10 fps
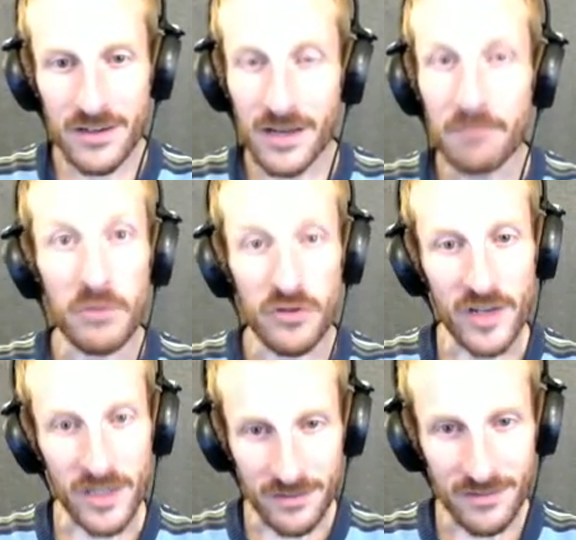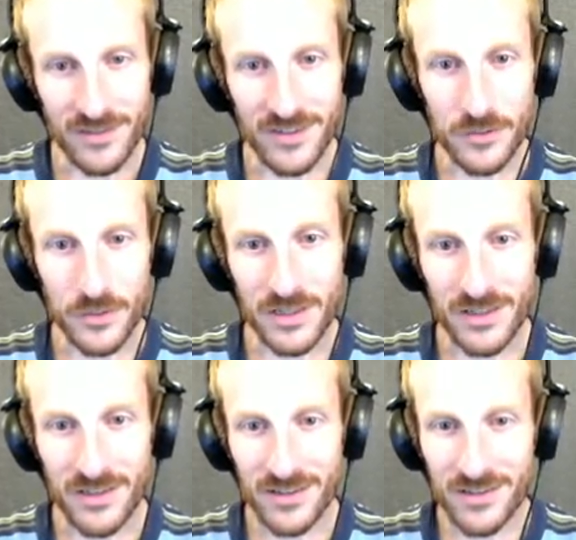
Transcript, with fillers: am moving this week.